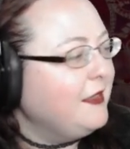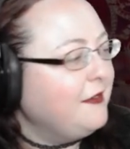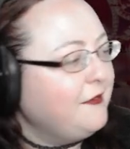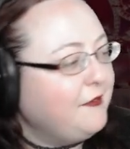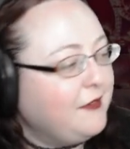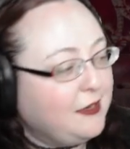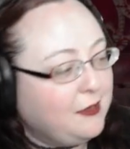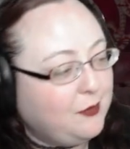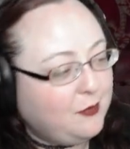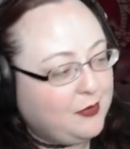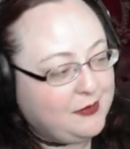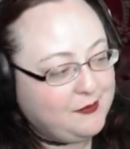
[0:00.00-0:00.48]

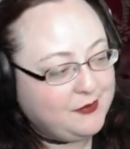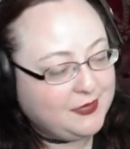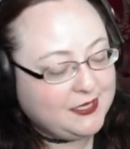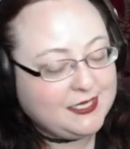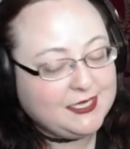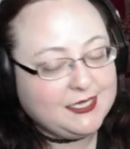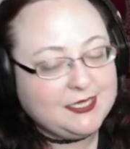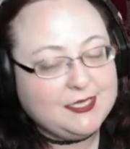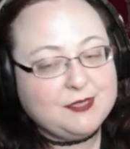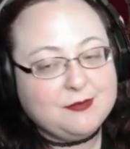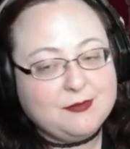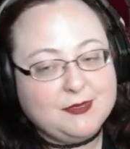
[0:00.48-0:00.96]
Feral Weapons
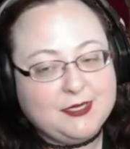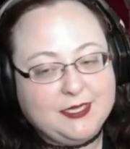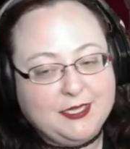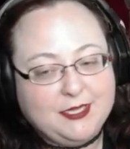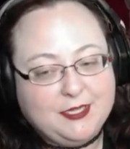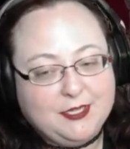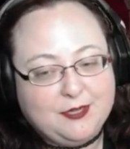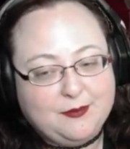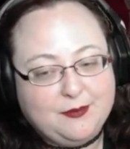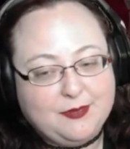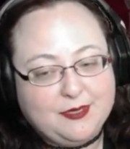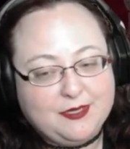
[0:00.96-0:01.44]
is a really
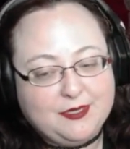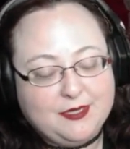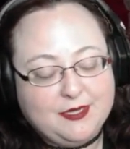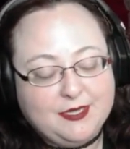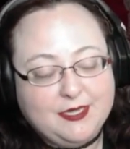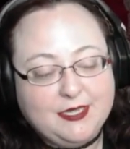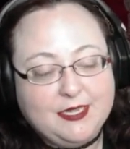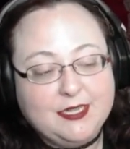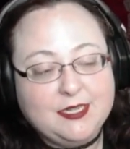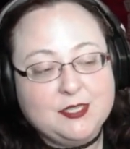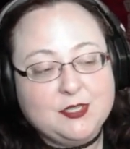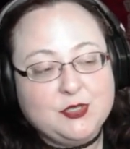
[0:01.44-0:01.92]
good
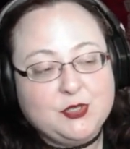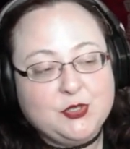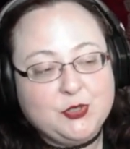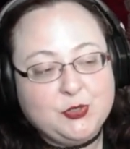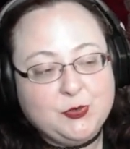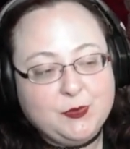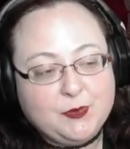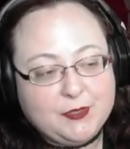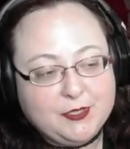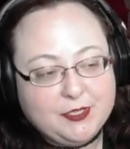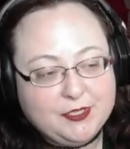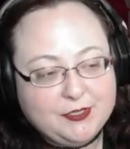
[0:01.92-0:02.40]
ability, and it's
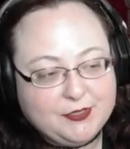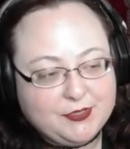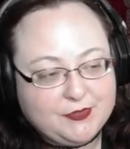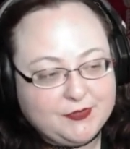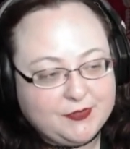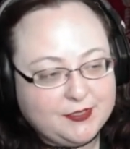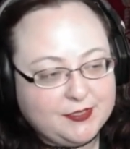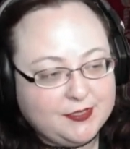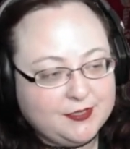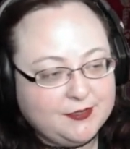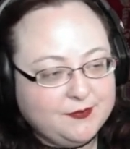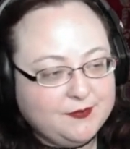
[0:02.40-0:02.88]
super
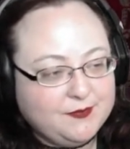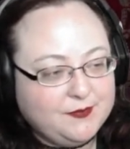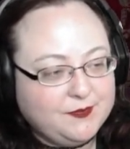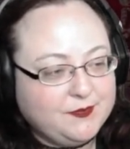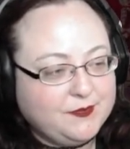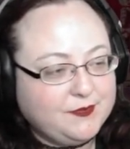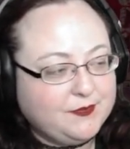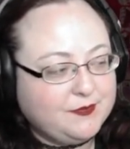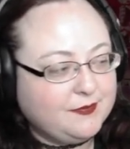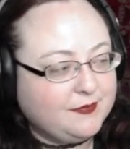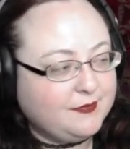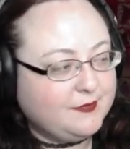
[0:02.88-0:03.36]
useful.
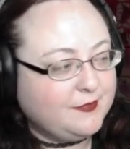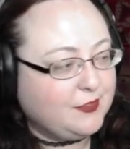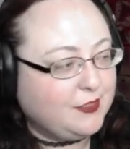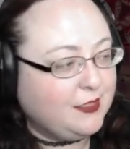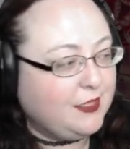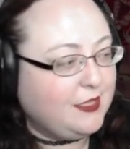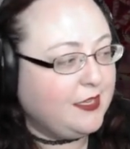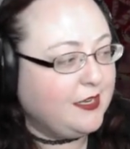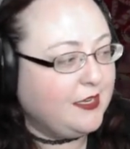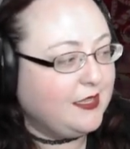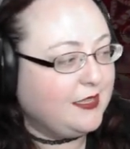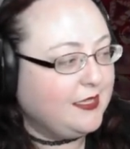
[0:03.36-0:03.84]
for a
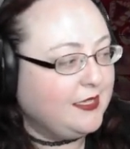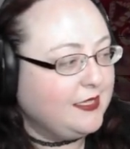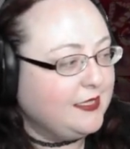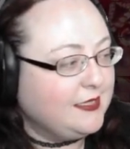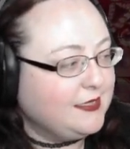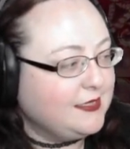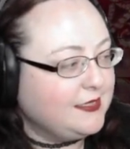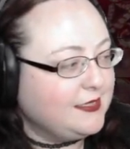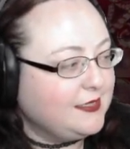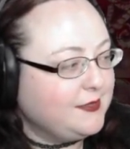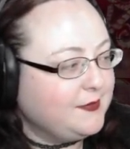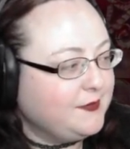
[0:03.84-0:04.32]
lot of
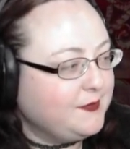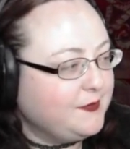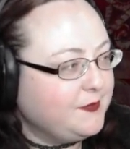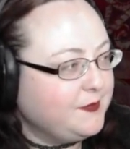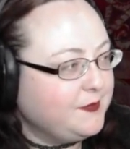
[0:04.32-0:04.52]
things.